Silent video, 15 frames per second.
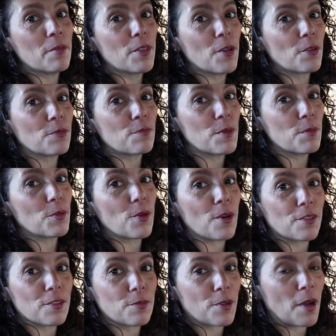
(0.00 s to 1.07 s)
but those people who
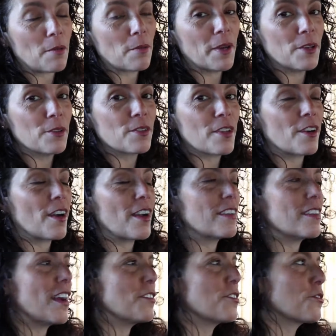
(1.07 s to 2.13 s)
are subscribed to my newsletter,
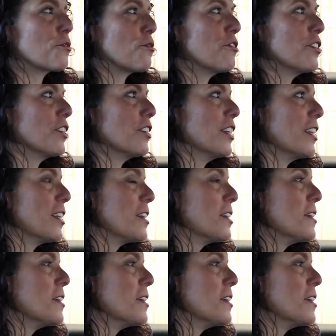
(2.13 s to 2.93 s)
I just revealed it